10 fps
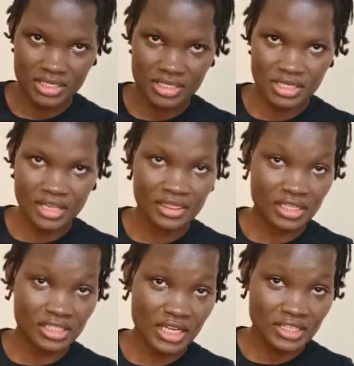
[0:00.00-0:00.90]
button,
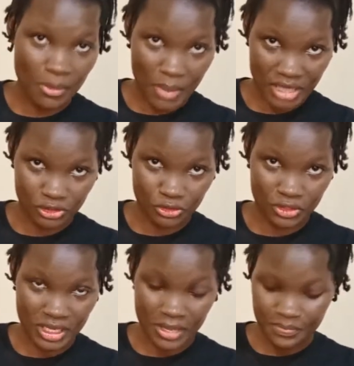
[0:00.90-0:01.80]
okay?
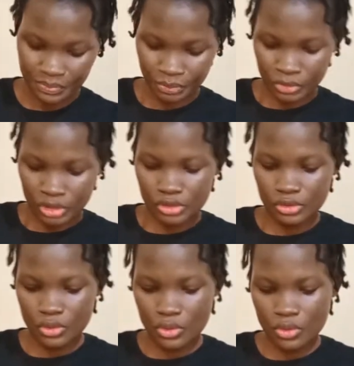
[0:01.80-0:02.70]
So
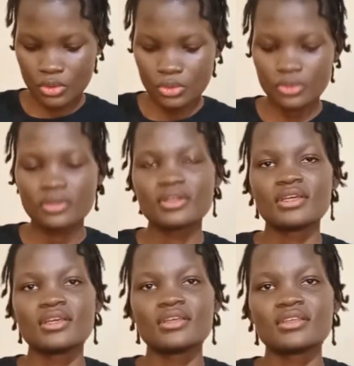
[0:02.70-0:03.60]
this
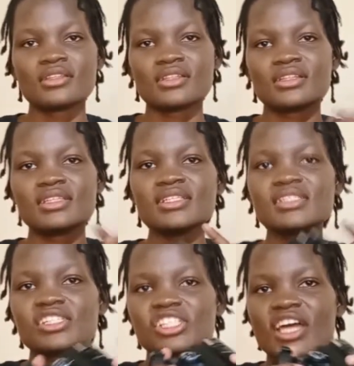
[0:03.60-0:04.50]
shiny silver
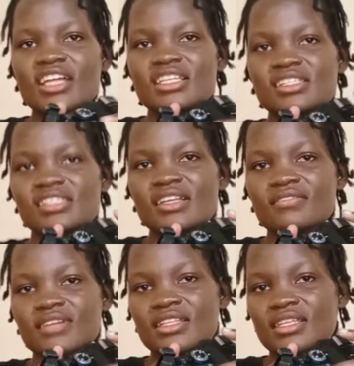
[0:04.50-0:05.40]
thing over
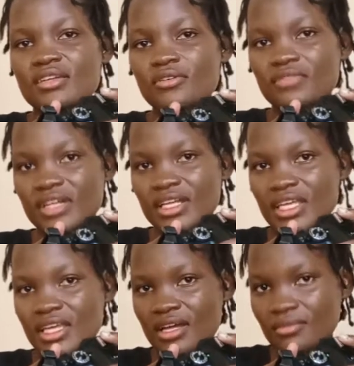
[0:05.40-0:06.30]
here, that is
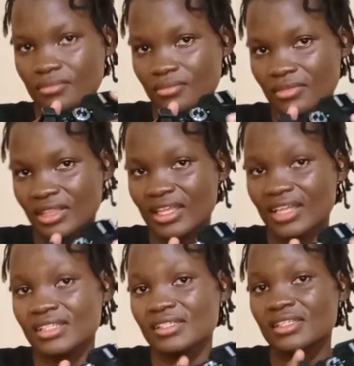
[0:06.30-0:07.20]
the shutter
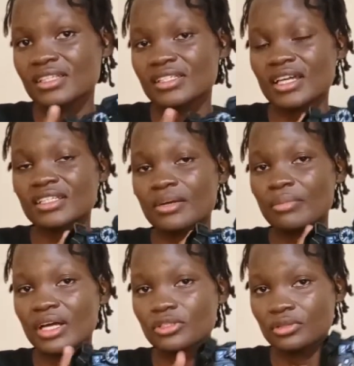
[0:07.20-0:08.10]
button. This shiny
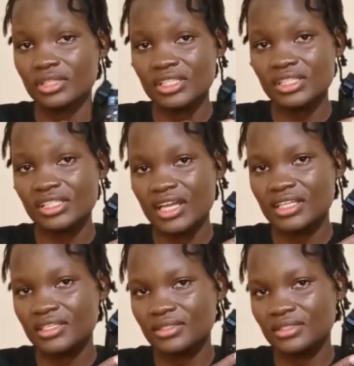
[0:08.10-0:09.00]
silver thing,
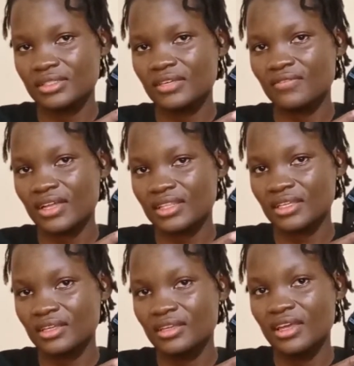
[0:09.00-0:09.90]
that is
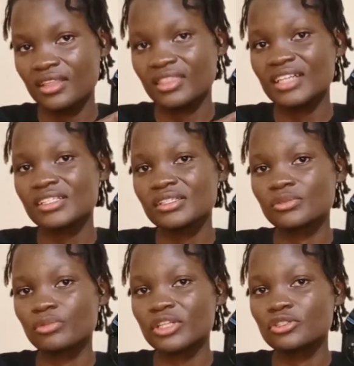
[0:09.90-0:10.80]
what you hold to
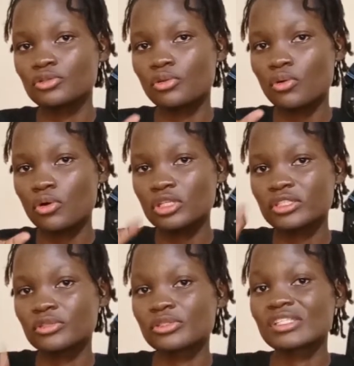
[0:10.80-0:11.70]
snap a photo.
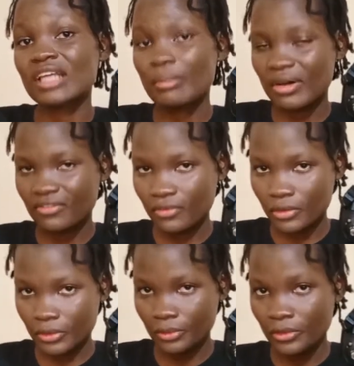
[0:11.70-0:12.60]
And in
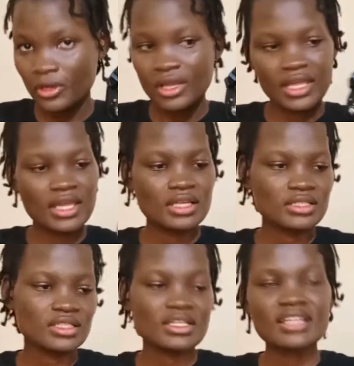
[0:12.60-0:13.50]
other cameras it
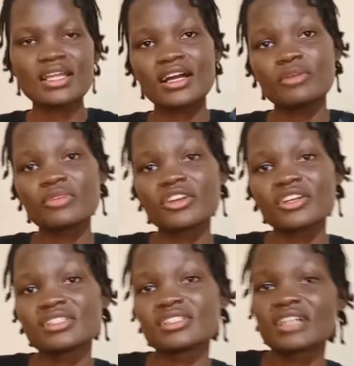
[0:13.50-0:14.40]
can come as
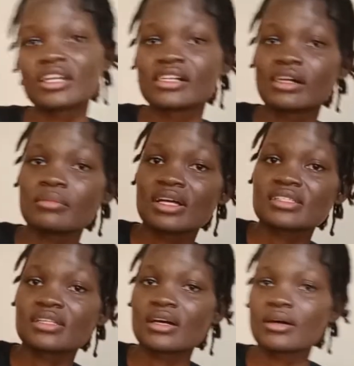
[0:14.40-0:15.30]
a black
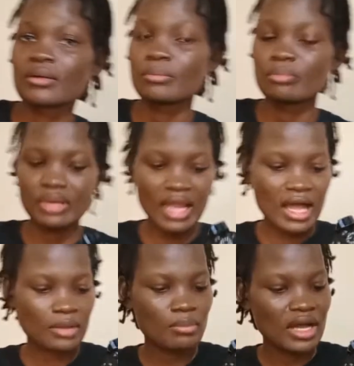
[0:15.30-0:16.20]
button, but you'll
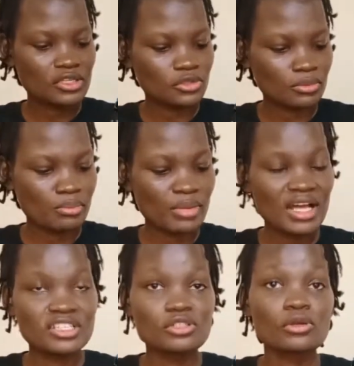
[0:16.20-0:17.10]
always
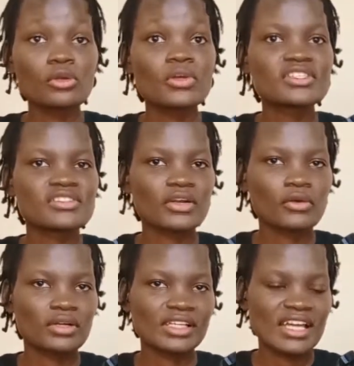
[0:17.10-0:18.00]
recognize it.
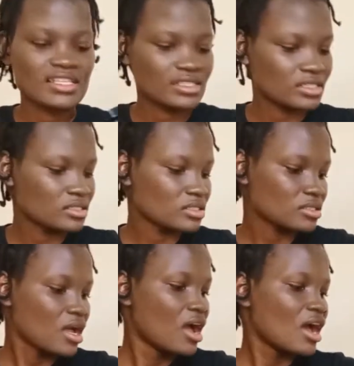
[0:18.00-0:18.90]
I think it's the
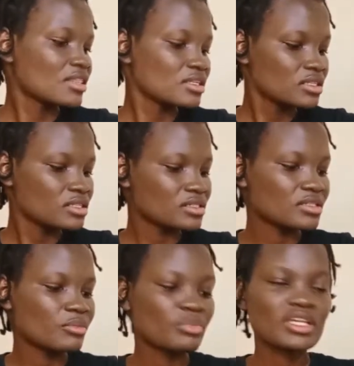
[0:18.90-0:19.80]
biggest button on the
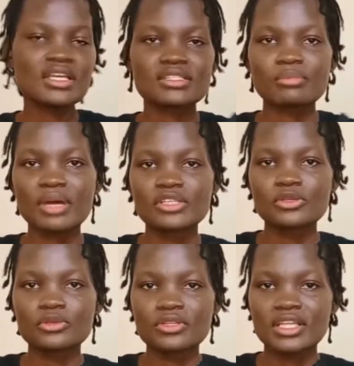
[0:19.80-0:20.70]
camera. So
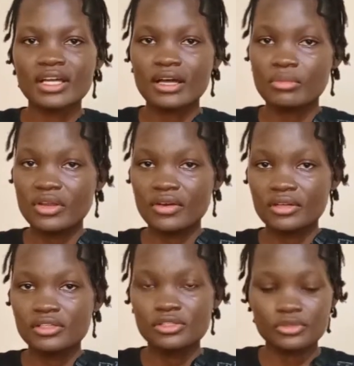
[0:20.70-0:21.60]
that is what you
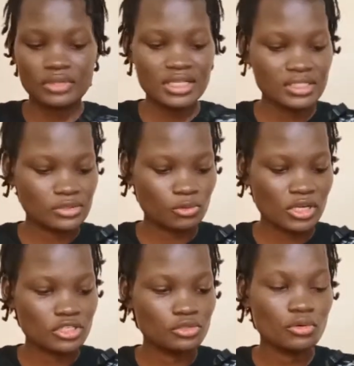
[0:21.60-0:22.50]
hold to
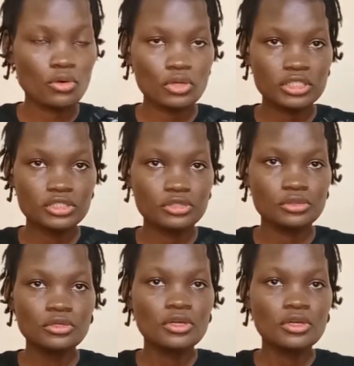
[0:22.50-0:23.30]
take a camera. To